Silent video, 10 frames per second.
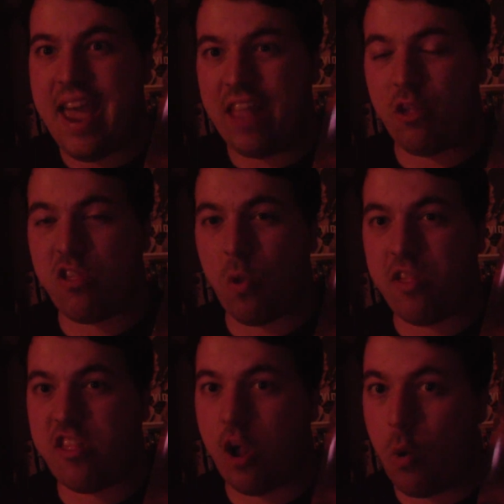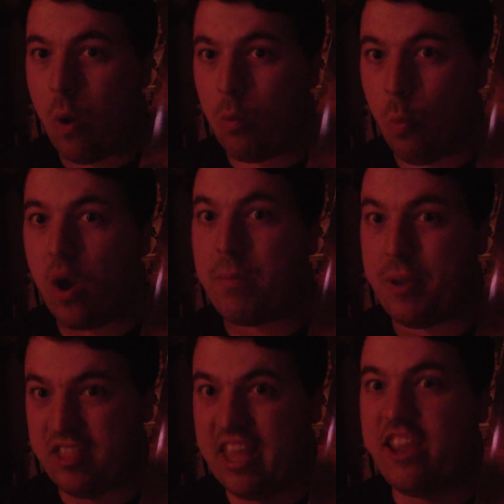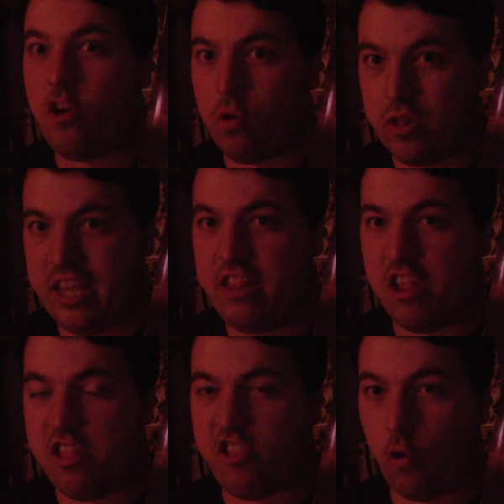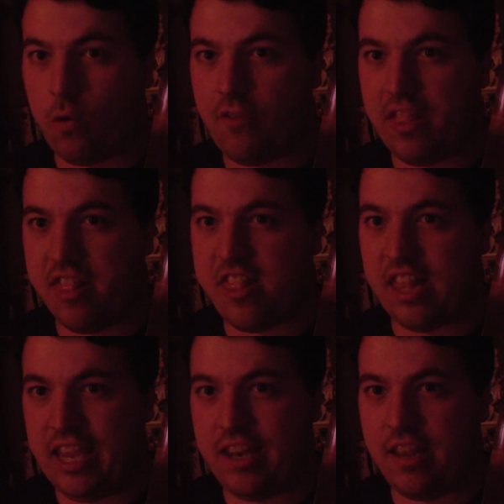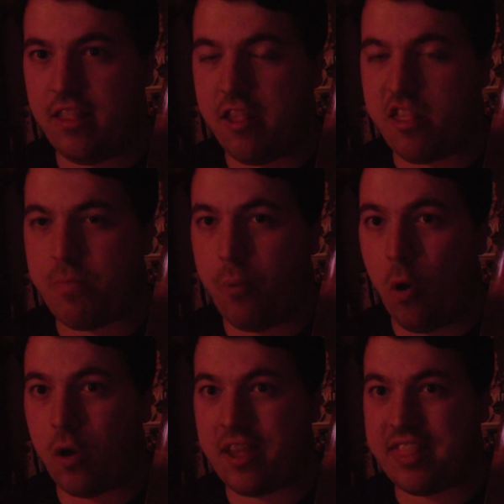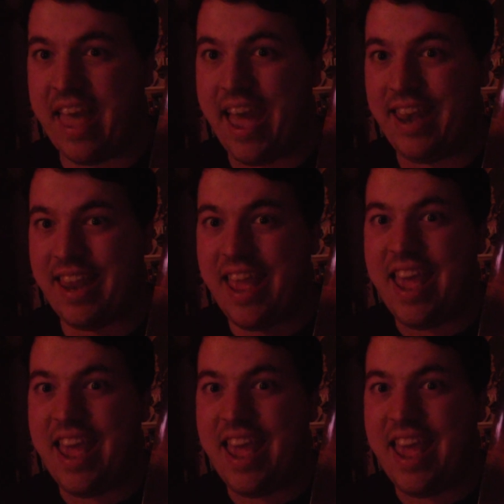And there's also one particularly disturbing scene in this book that